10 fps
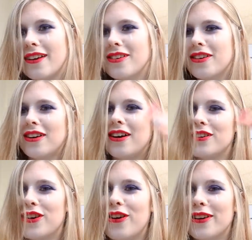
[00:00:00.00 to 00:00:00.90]
Oh
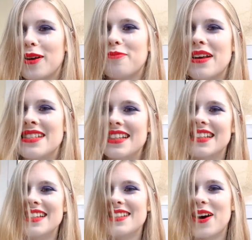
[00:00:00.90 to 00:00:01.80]
god, I'm messing
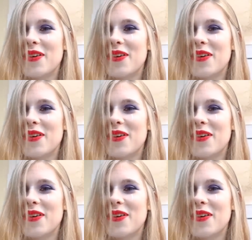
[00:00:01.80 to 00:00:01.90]
this up.